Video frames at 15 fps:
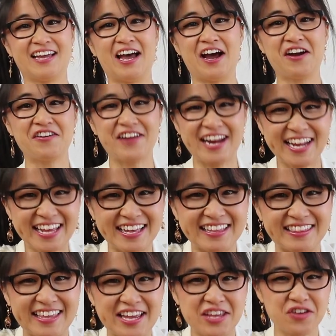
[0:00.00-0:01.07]

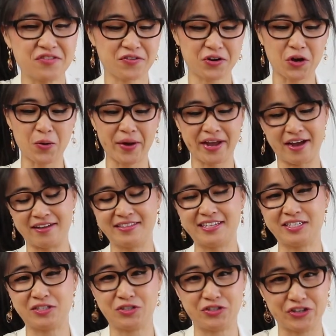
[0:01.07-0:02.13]
Alrighty, thank you for going on
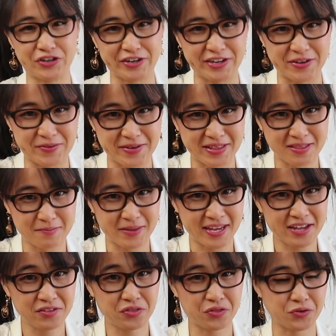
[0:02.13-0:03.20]
this journey with
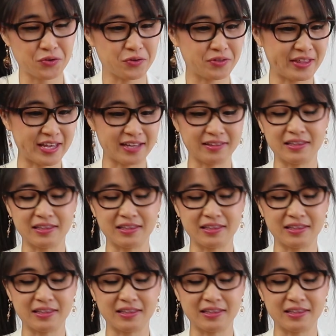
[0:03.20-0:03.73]
me through the